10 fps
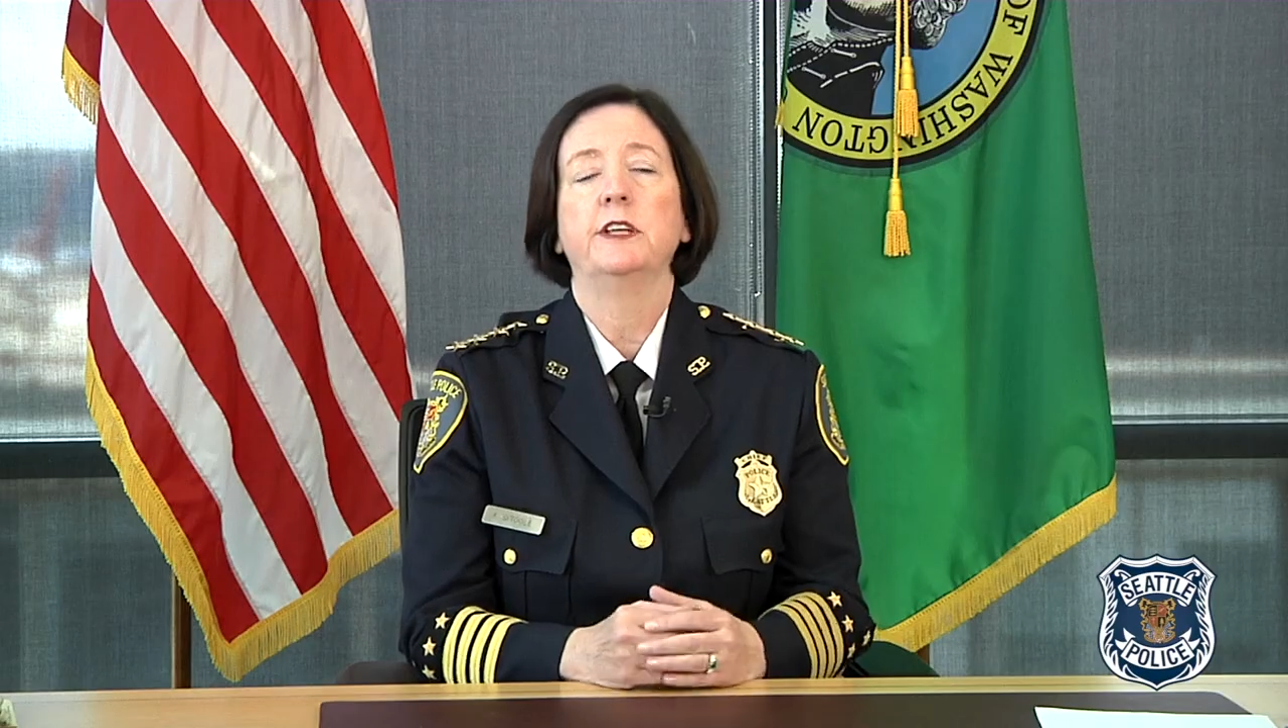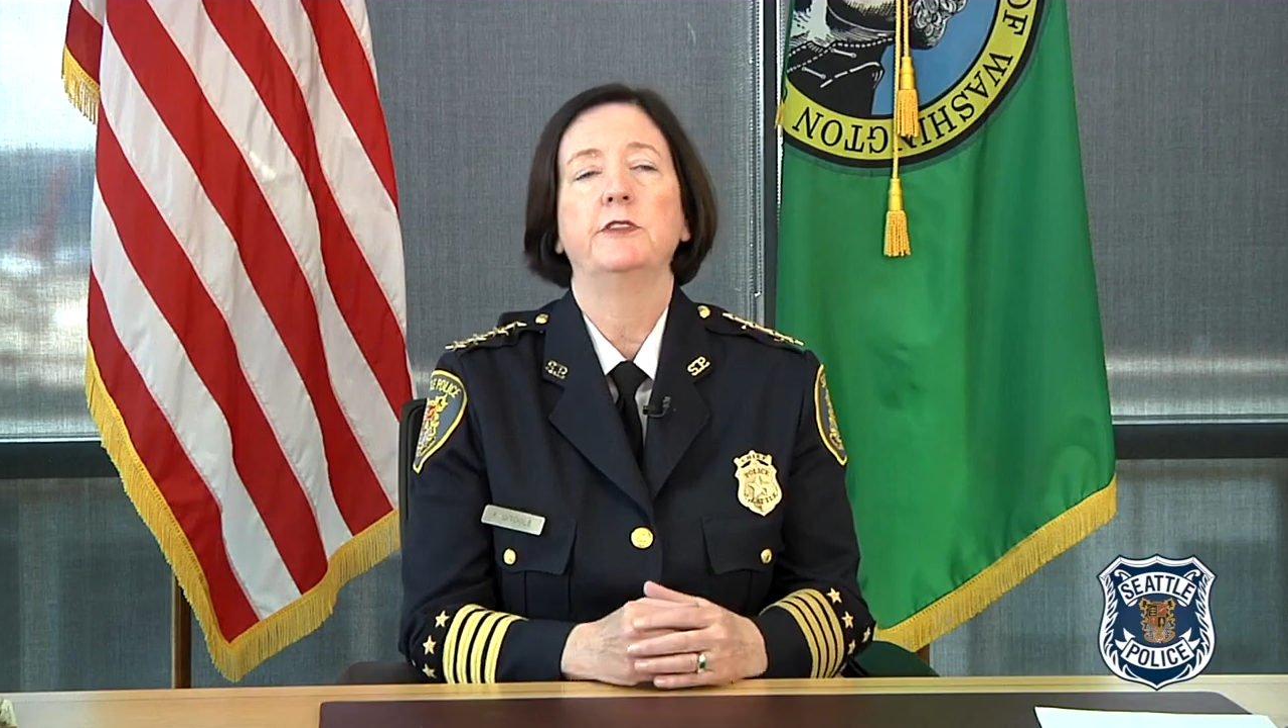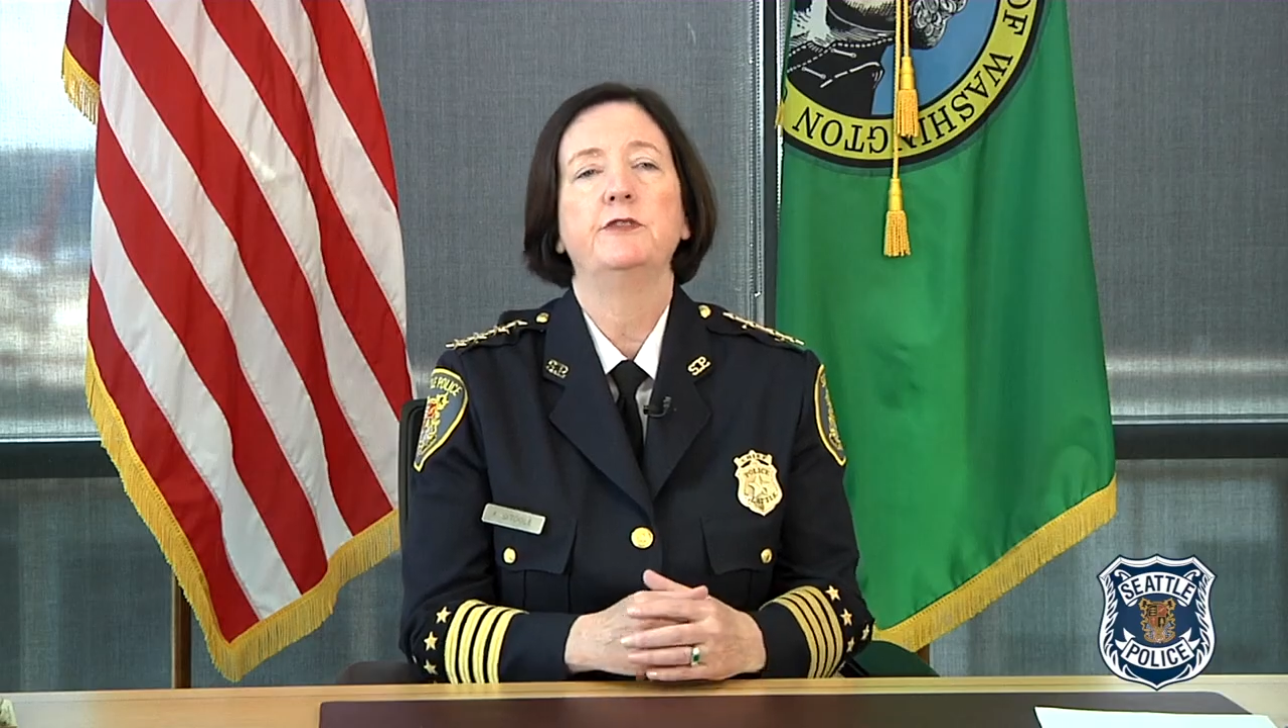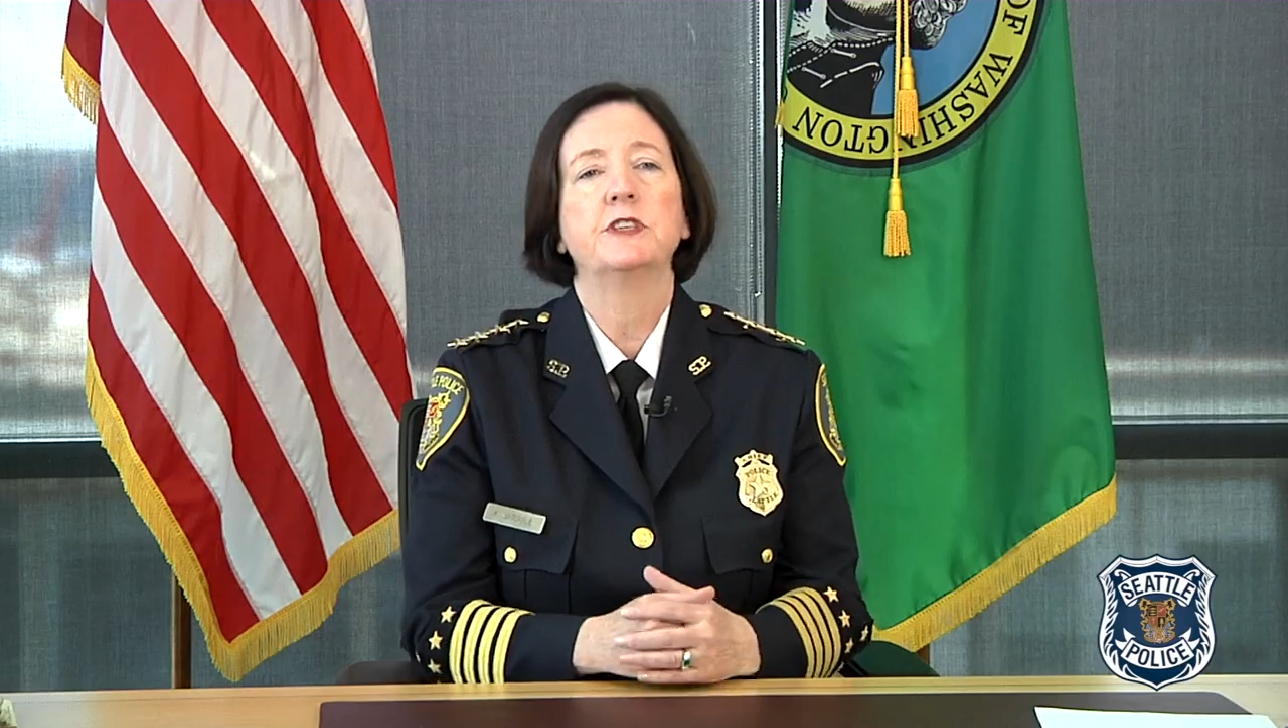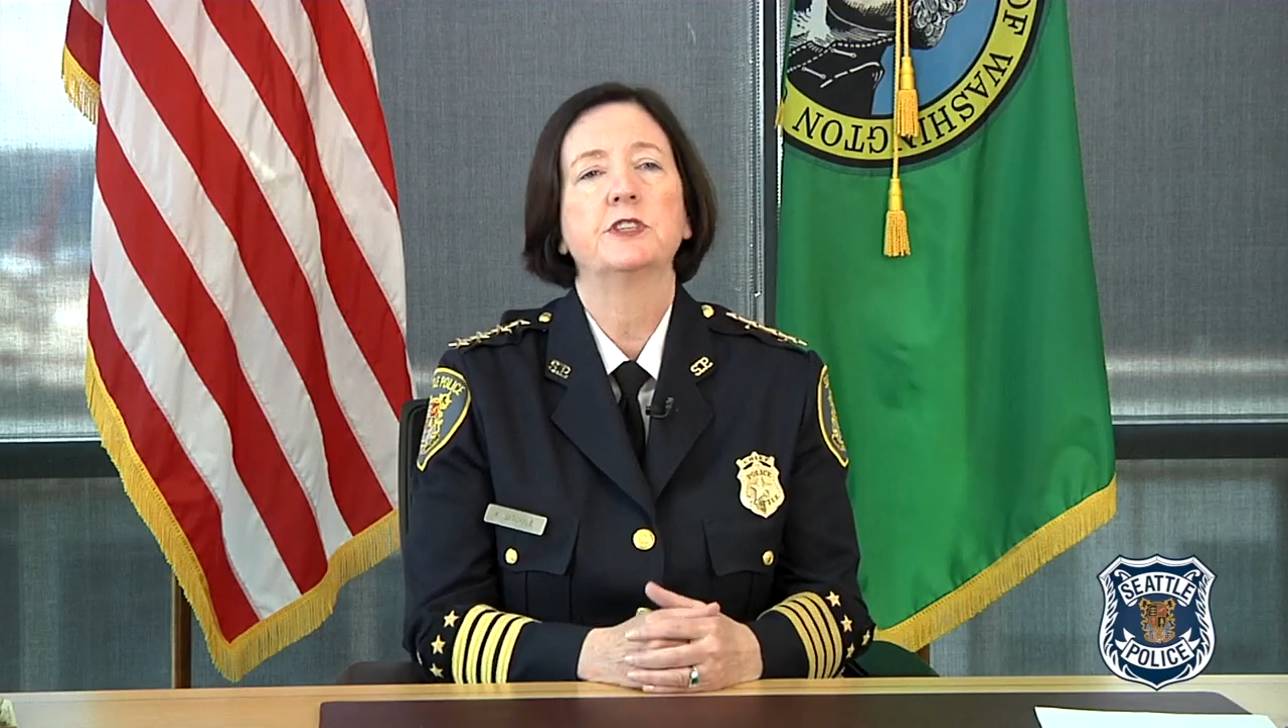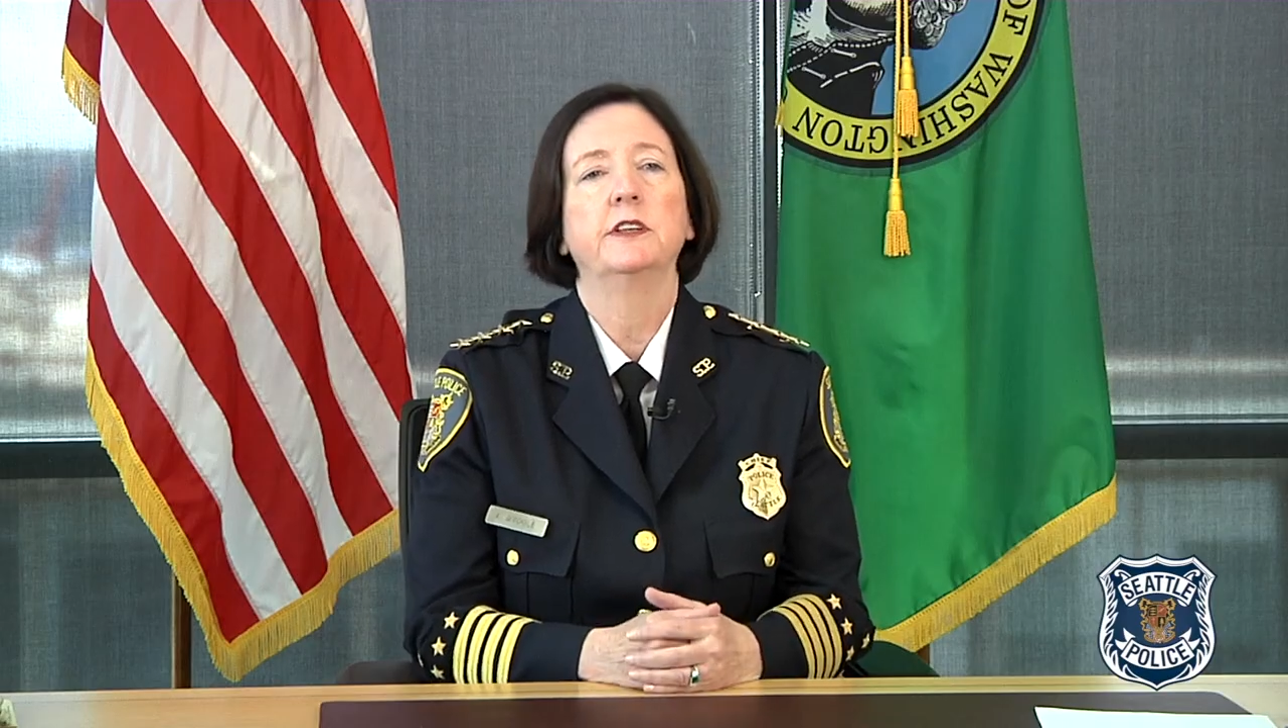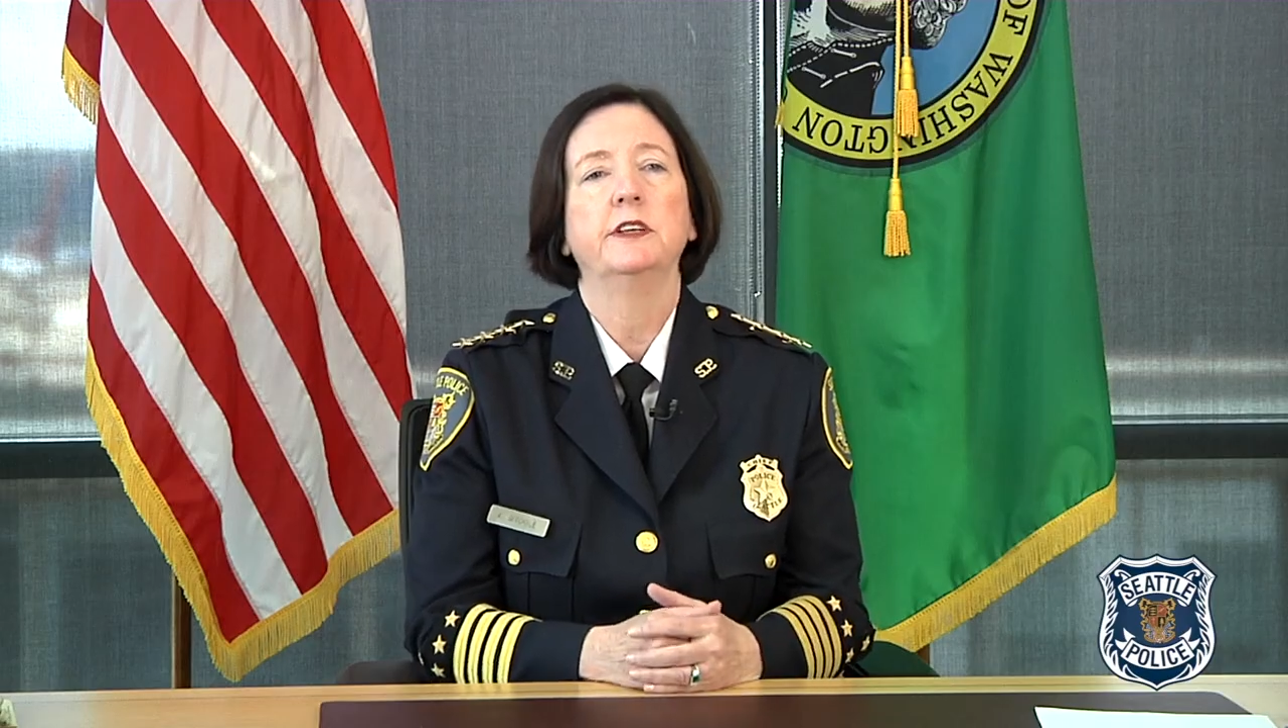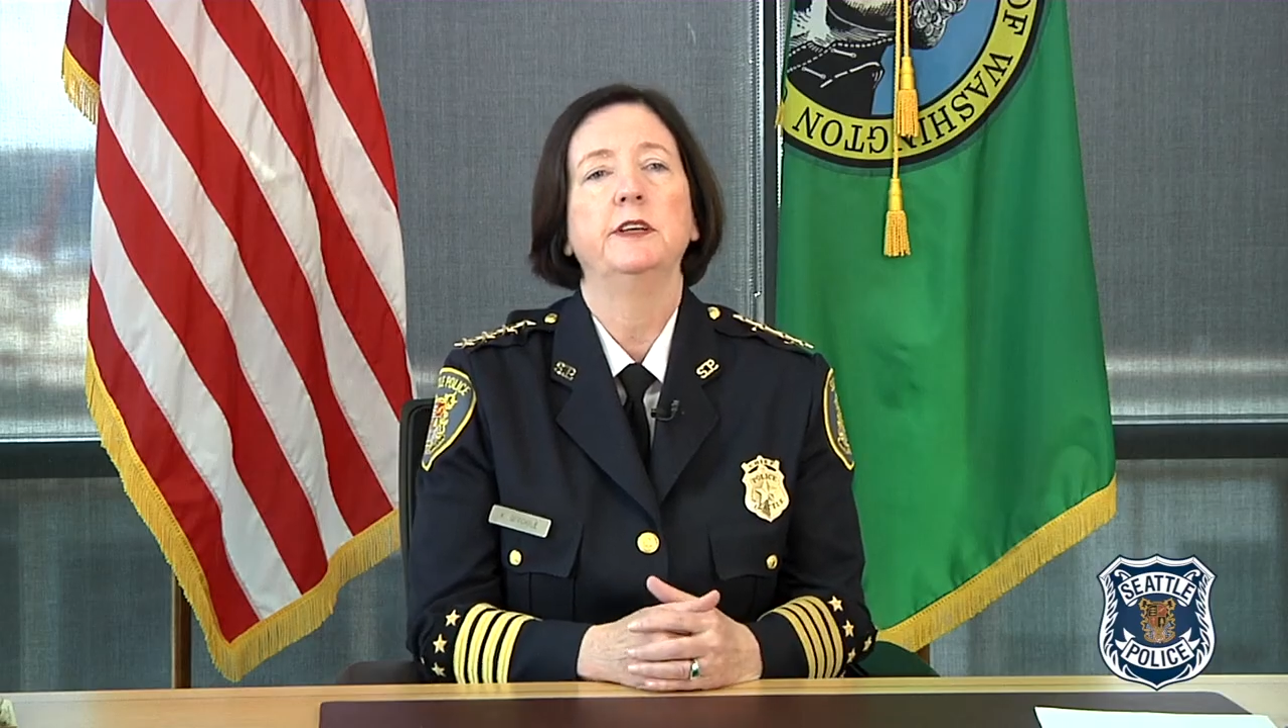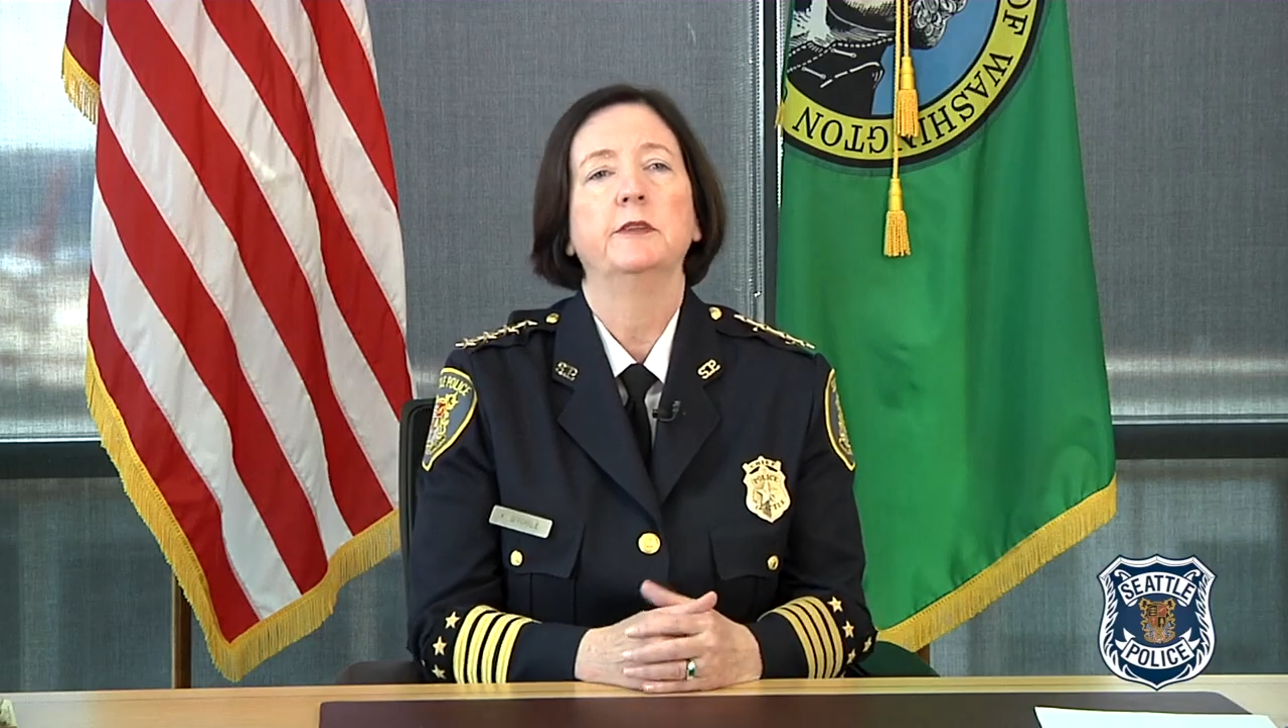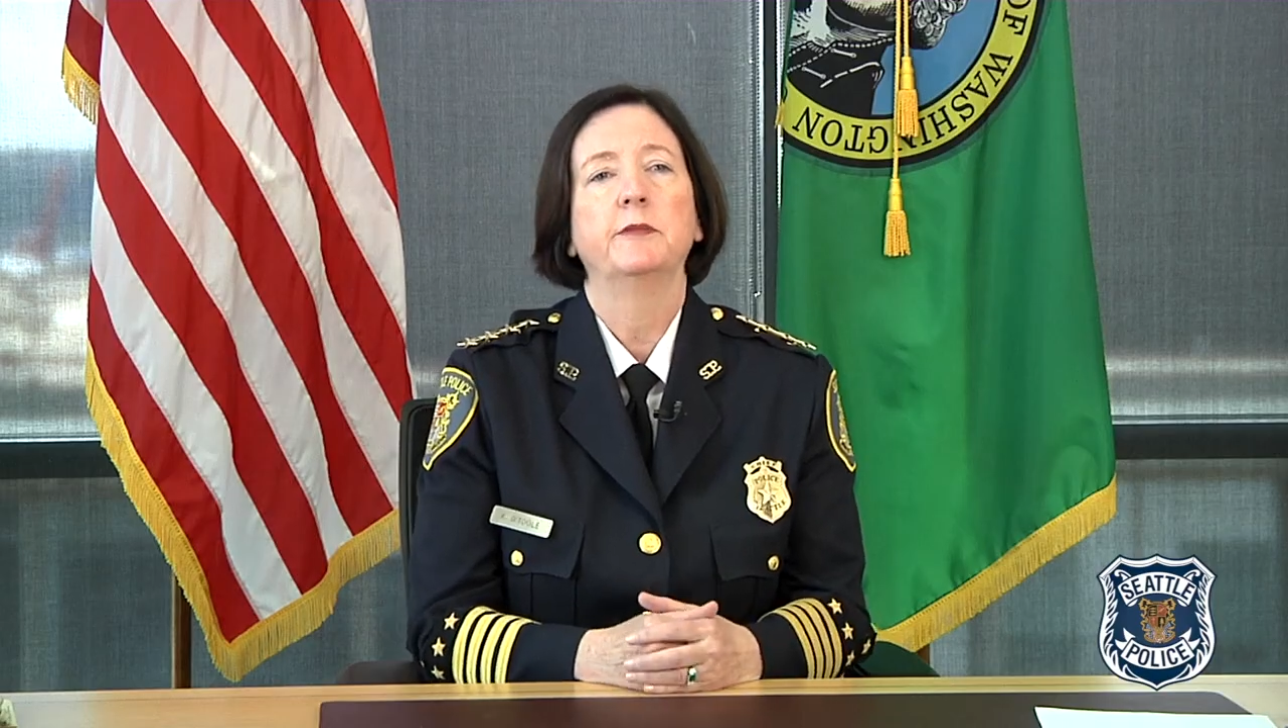and
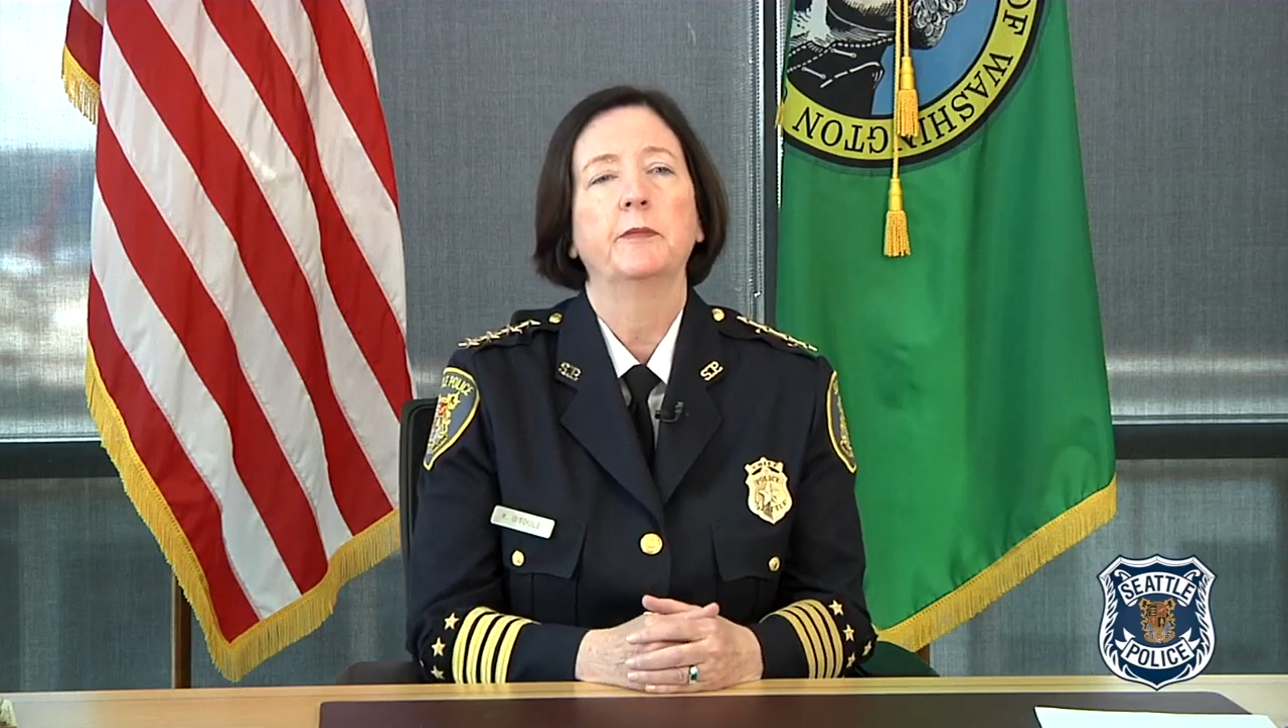efficiently.